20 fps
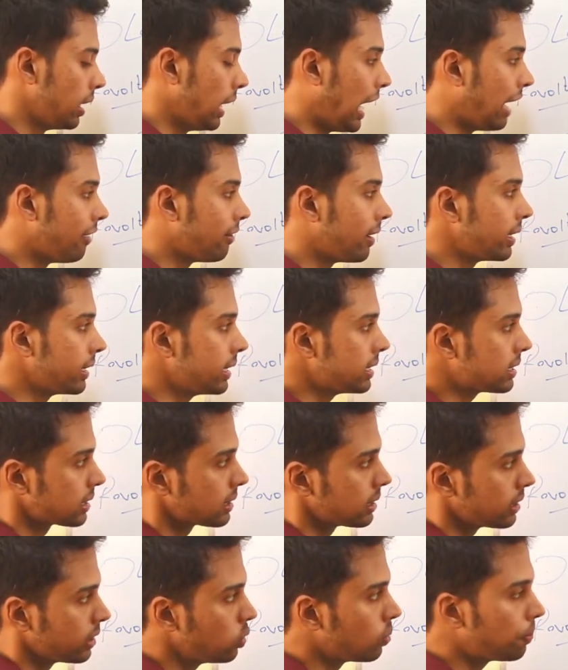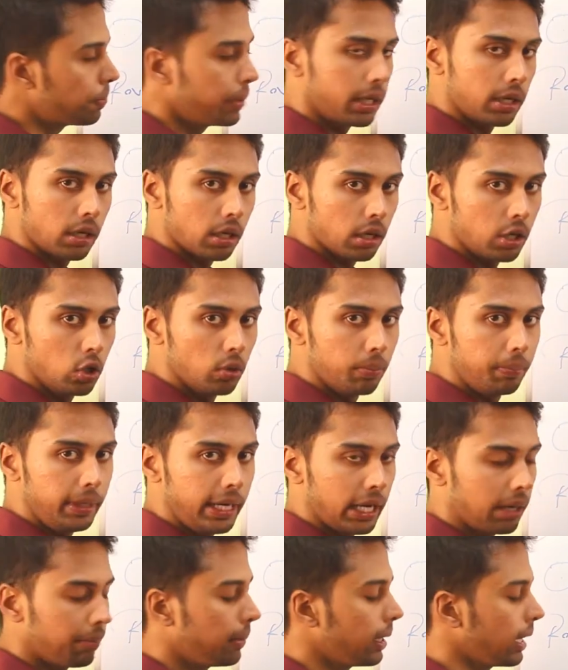Awadh is U P, U P
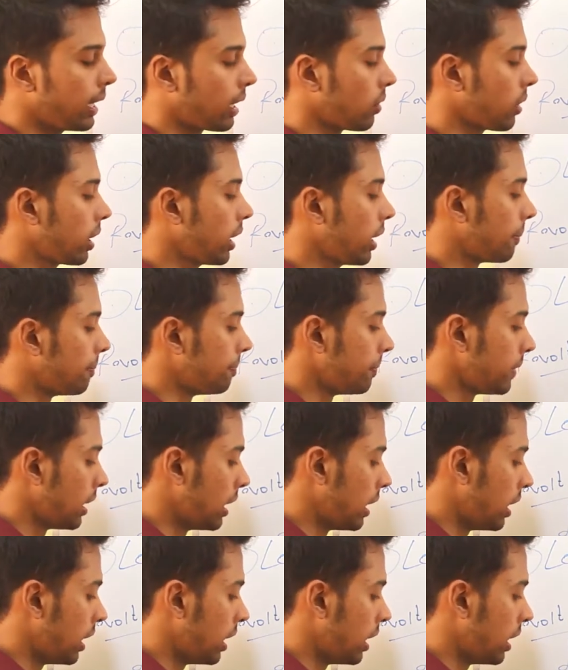and Bihar, okay.